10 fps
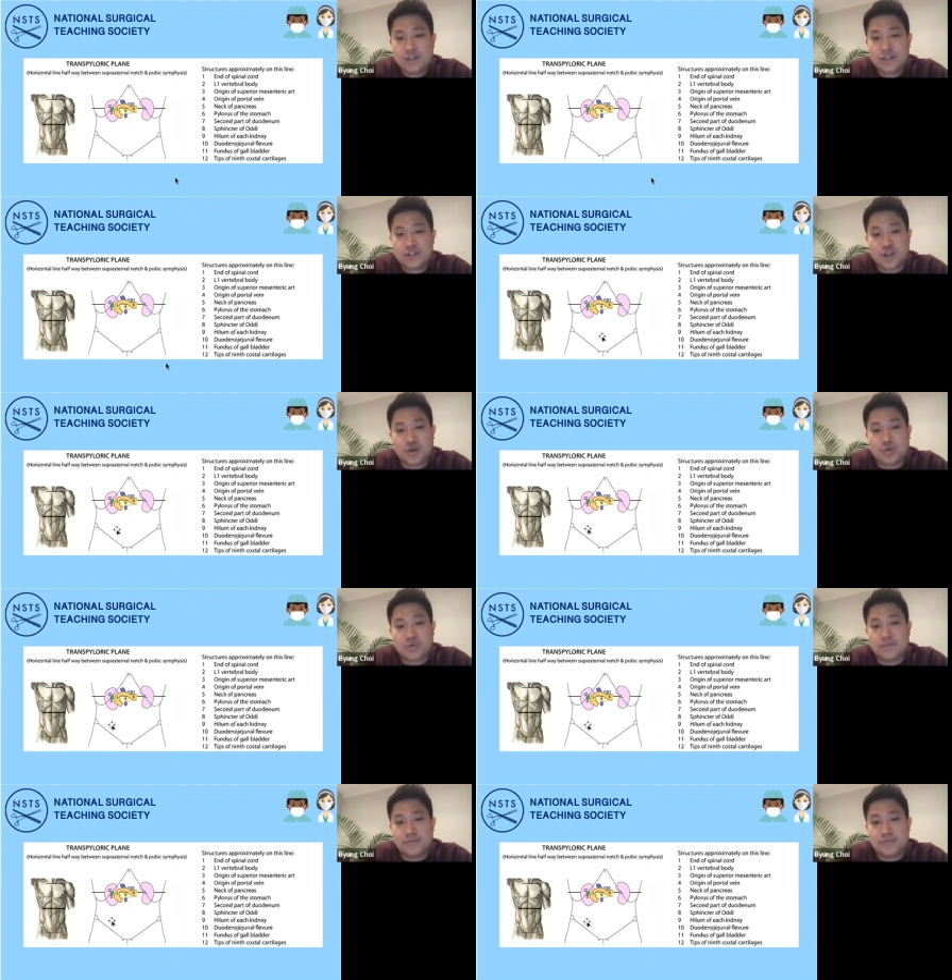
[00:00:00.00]

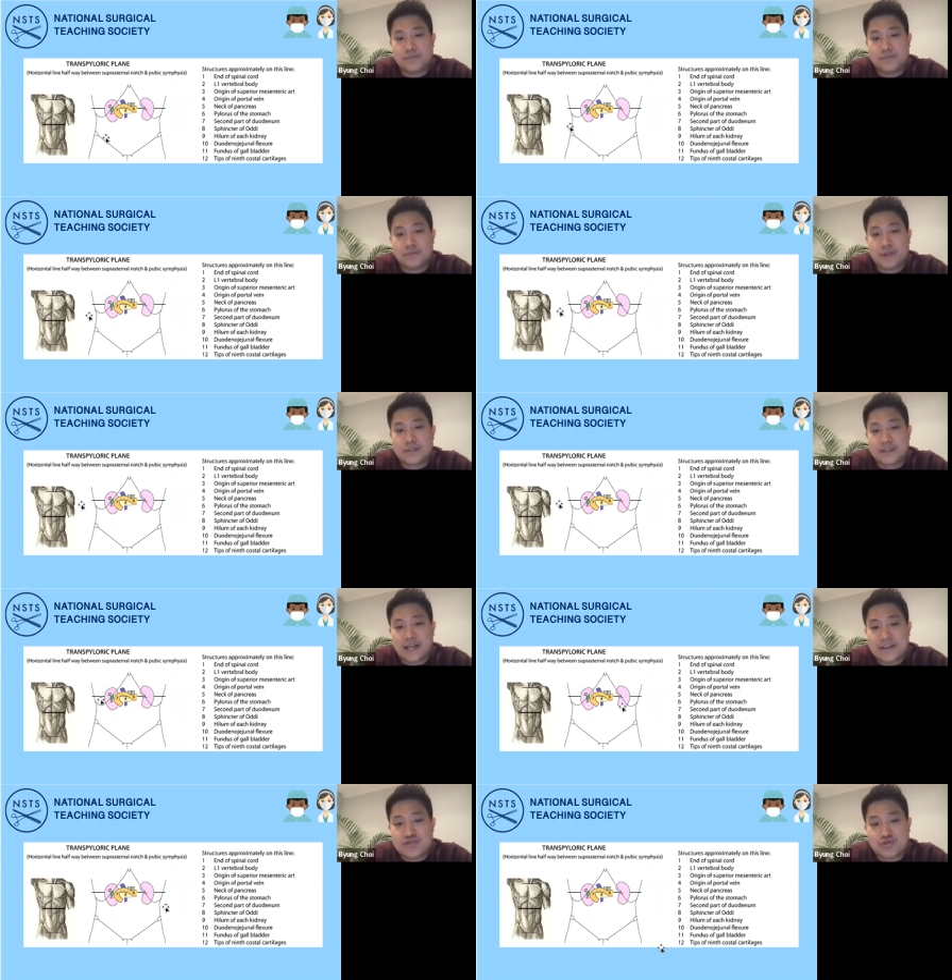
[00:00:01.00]
So it's a
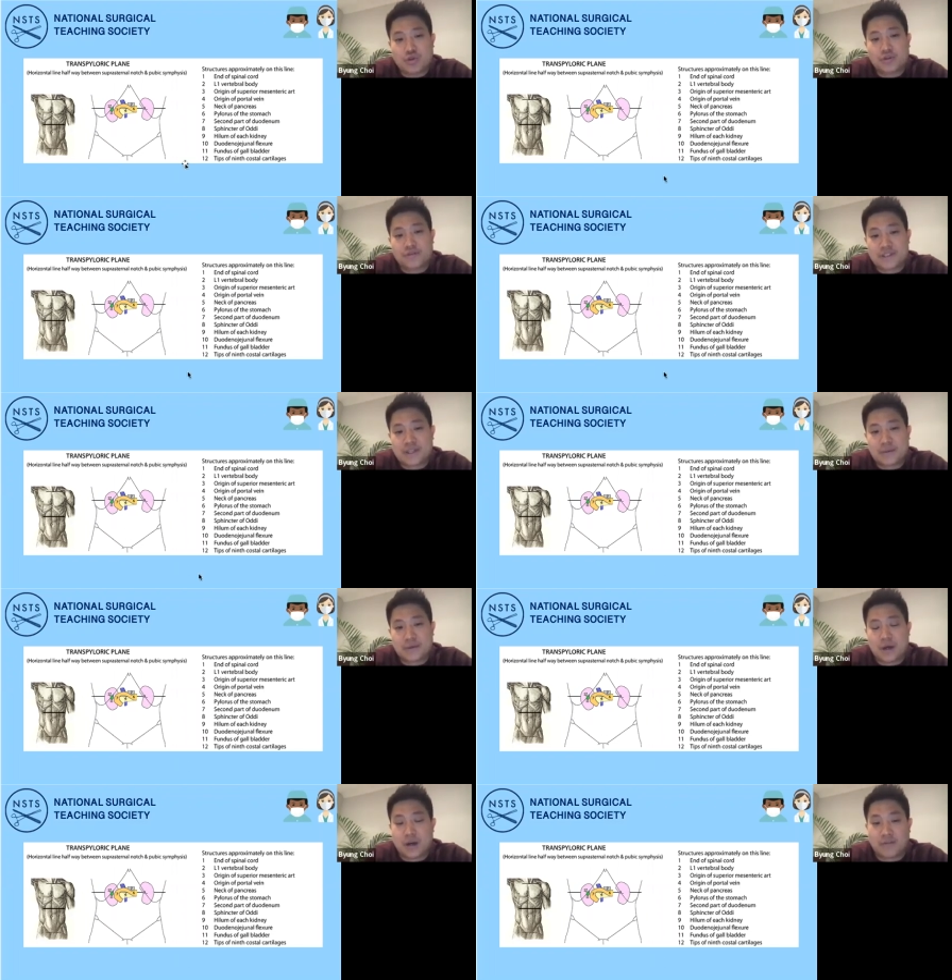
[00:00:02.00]
line drawn
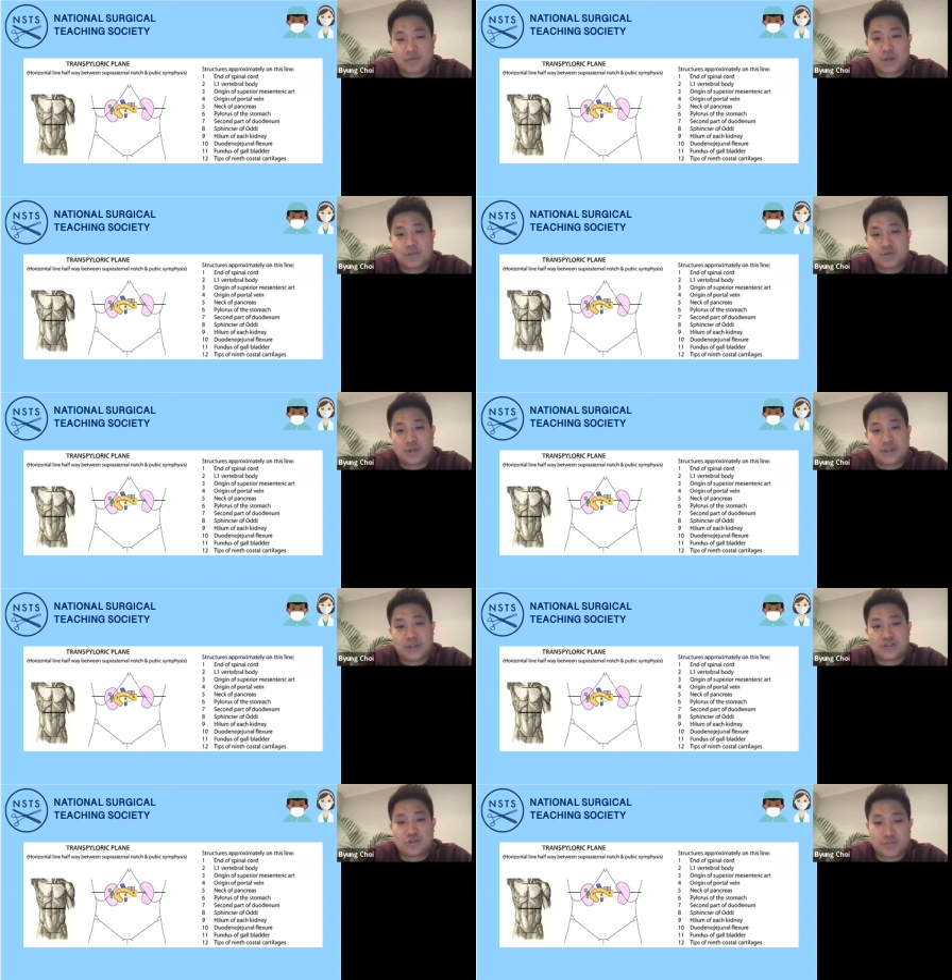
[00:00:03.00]
obviously halfway
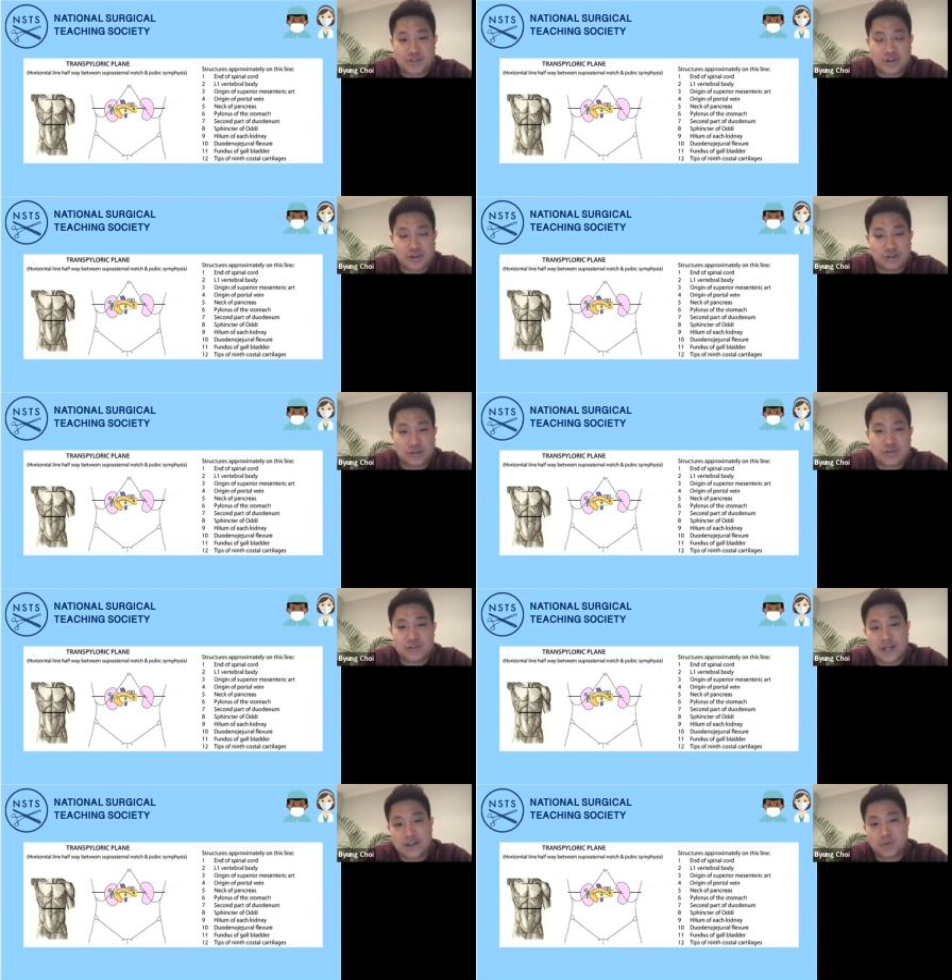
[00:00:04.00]
between the suprasternal
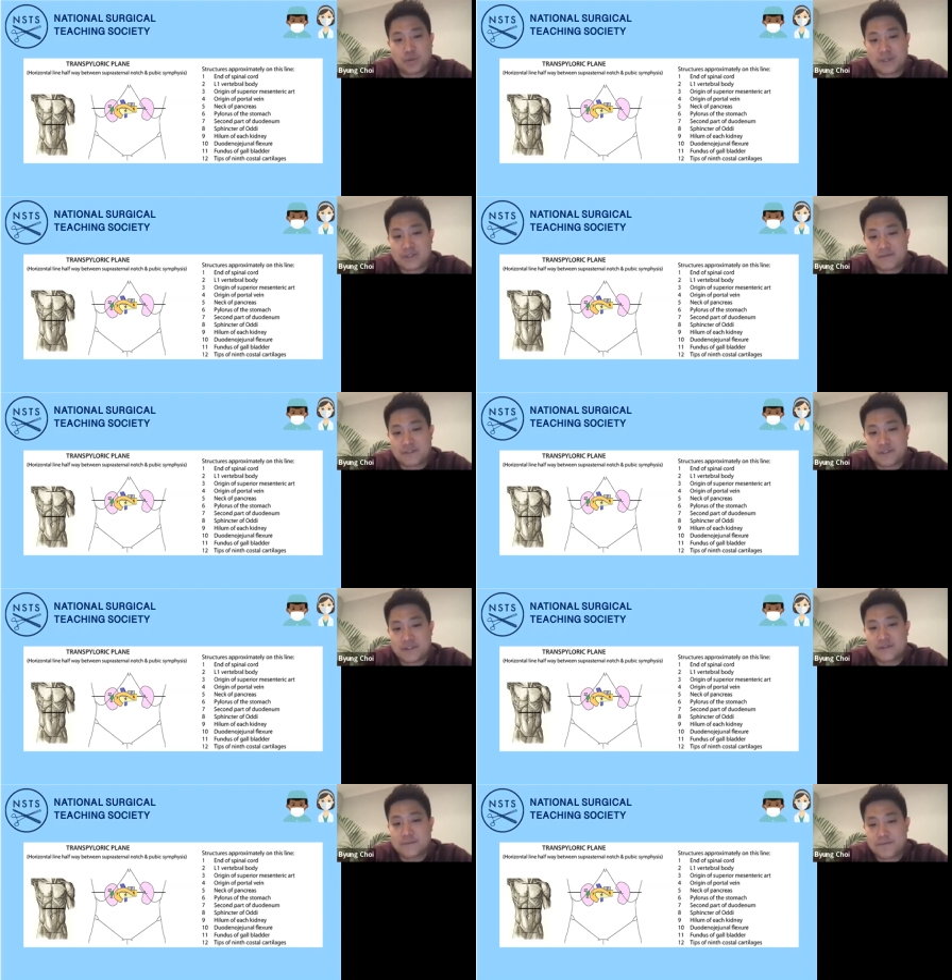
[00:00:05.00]
notch and the pubic
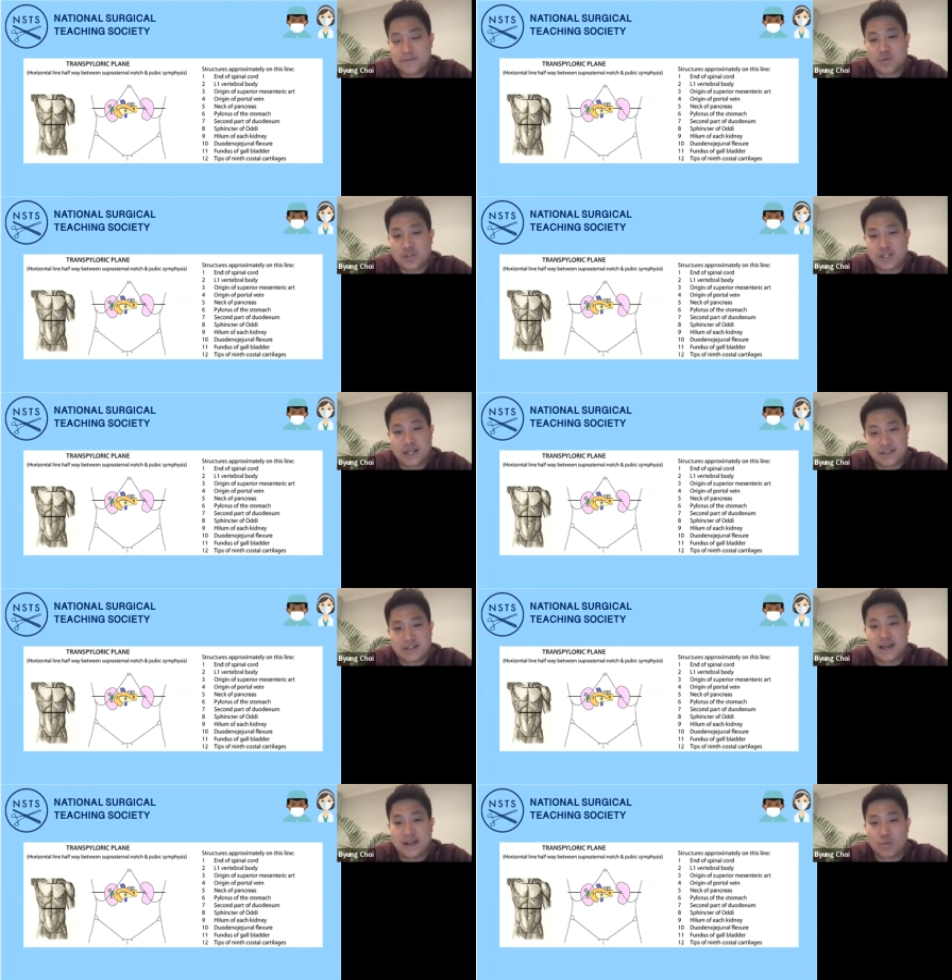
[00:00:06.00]
symphysis, which lies
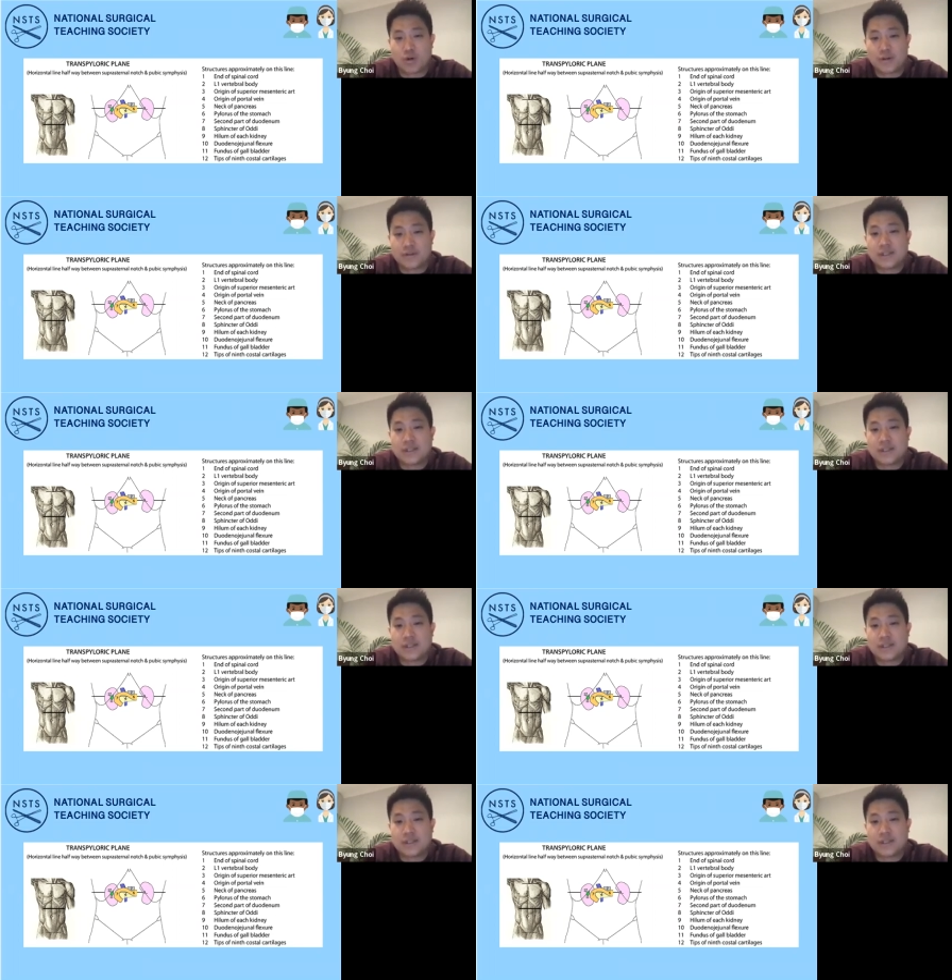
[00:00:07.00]
at L1.